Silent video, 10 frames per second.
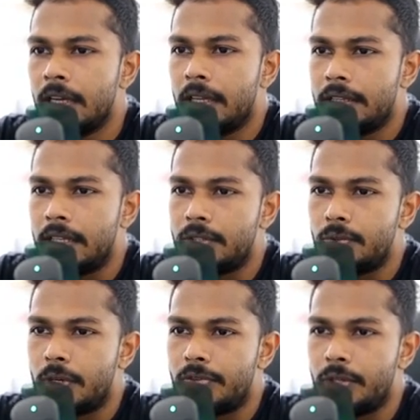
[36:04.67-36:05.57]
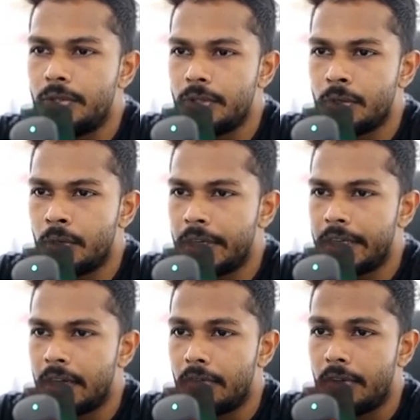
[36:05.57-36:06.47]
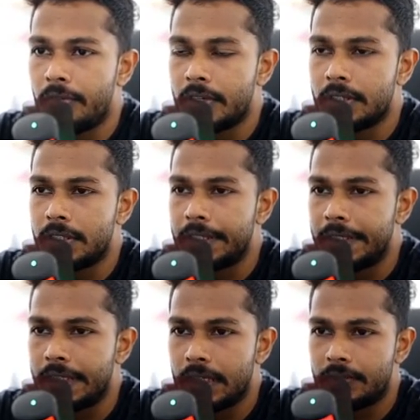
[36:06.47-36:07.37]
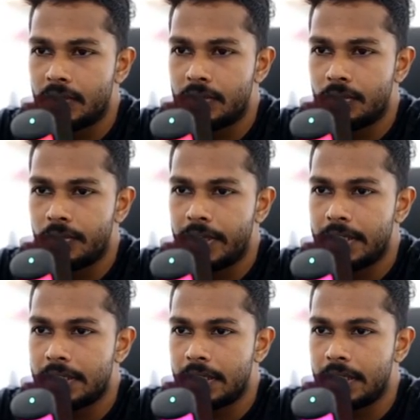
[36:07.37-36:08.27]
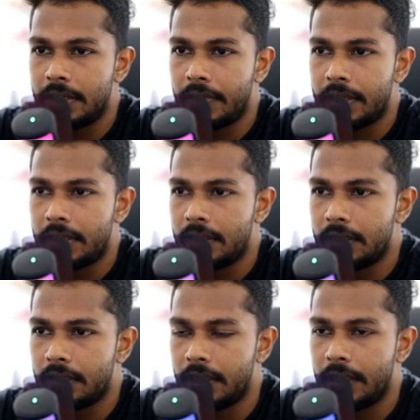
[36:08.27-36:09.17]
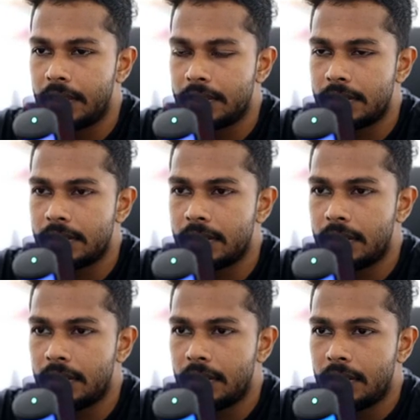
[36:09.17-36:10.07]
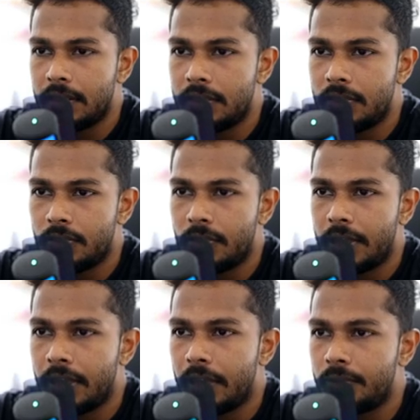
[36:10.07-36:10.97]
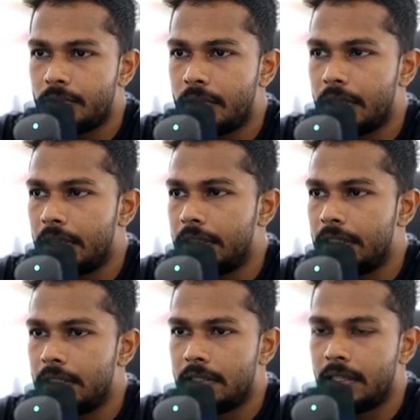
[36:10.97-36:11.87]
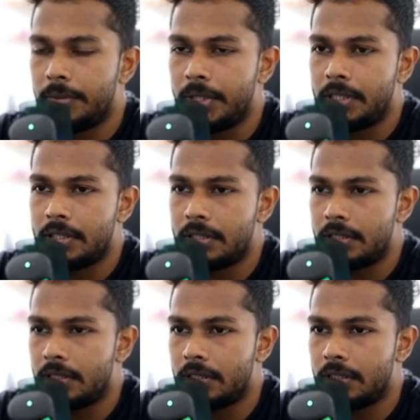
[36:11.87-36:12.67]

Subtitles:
that's what we are doing already. However, the details we are showing is invalid, I guess, so I have to correct this. Let me just